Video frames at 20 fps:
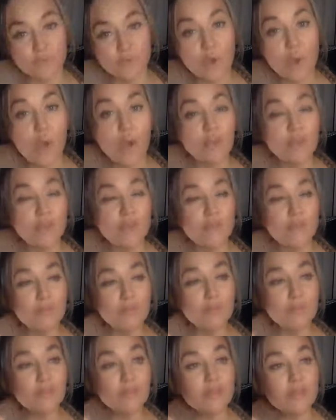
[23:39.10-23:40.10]
calling the
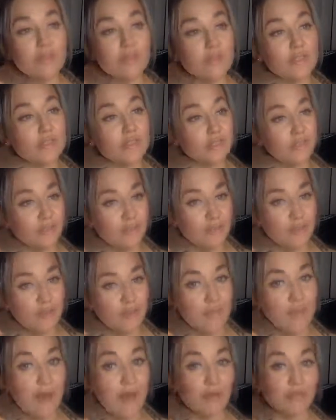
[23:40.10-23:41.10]
police
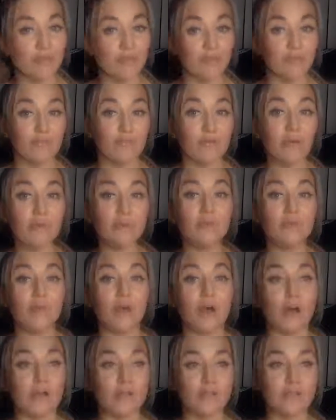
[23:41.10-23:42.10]
about their phone
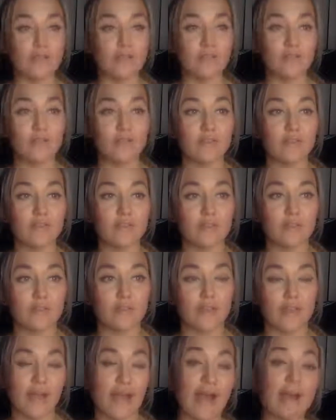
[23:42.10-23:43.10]
loss,
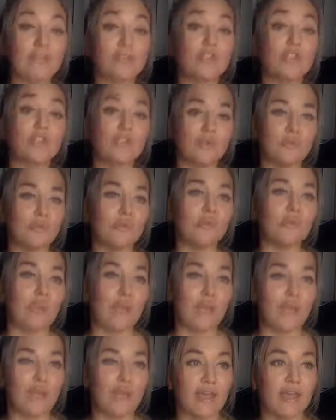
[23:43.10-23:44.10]
like how soon
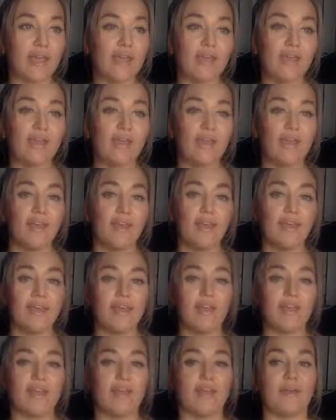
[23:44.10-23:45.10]
they
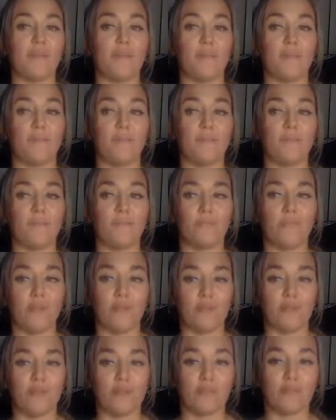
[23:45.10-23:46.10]
um,
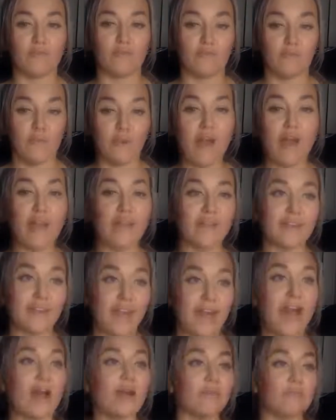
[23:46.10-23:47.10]
find
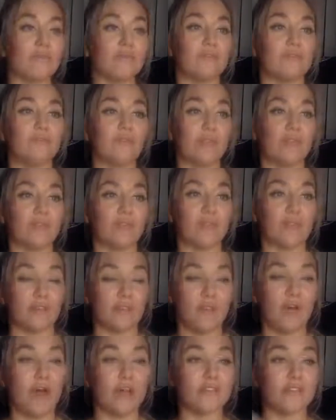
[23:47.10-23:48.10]
out that they
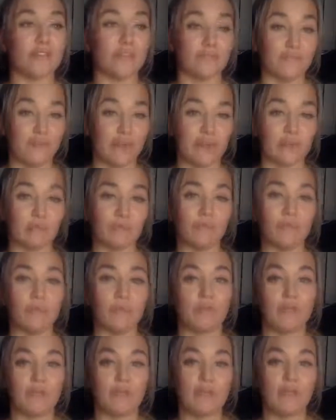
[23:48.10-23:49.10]
lost a phone,
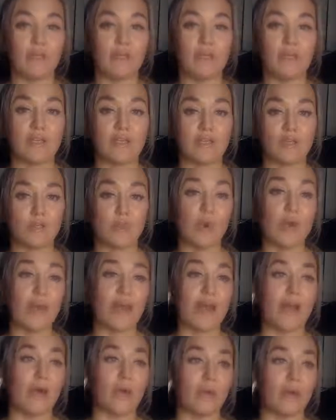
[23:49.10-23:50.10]
is
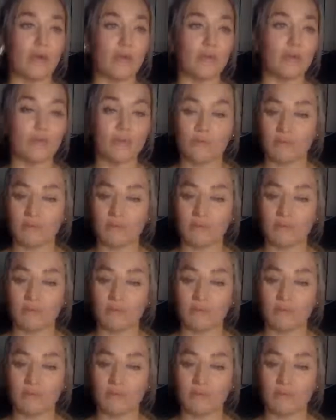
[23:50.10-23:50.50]
1 hour.